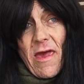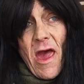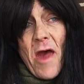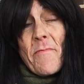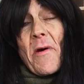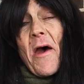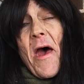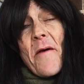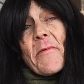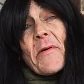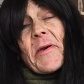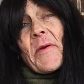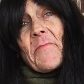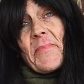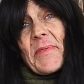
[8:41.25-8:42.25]
I'm a
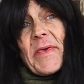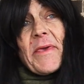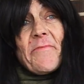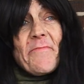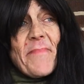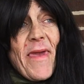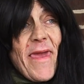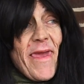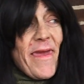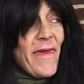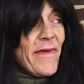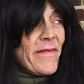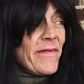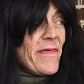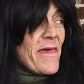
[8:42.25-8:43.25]
complete
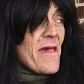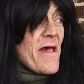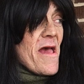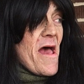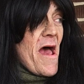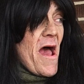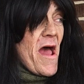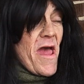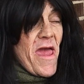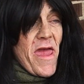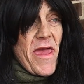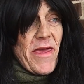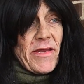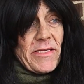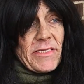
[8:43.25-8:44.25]
man.
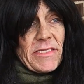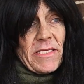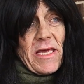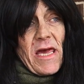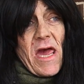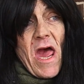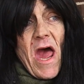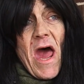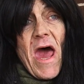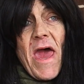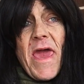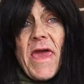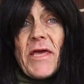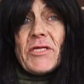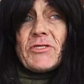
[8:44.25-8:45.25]
And I
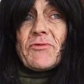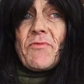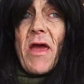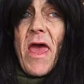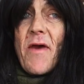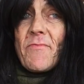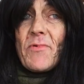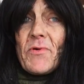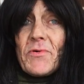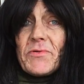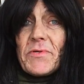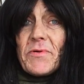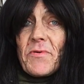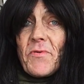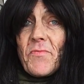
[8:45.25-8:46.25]
had traveled
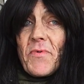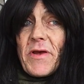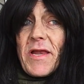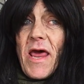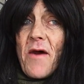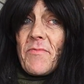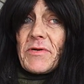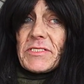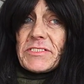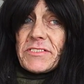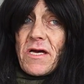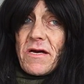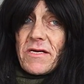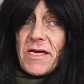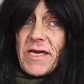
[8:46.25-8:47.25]
when I was
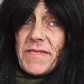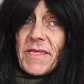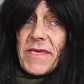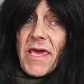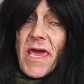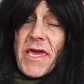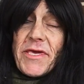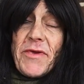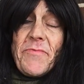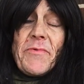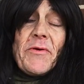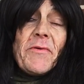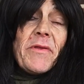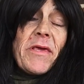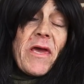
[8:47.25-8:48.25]
younger in the gay
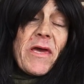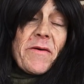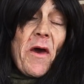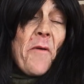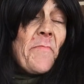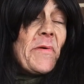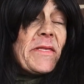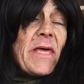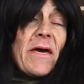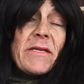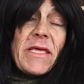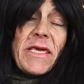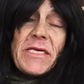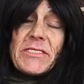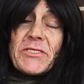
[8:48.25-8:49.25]
community and up and down
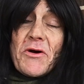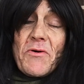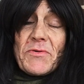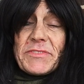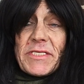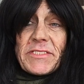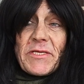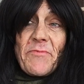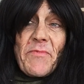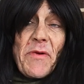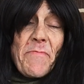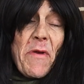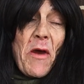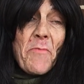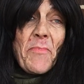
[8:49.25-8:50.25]
the East Coast as a
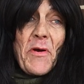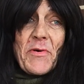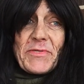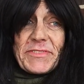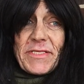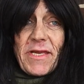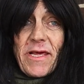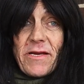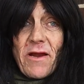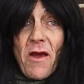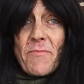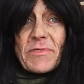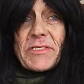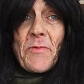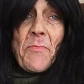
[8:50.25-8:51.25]
female impersonator. I
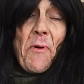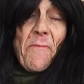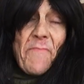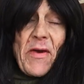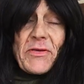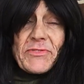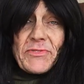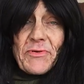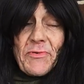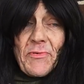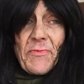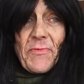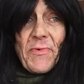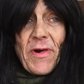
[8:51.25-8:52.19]
was a professional.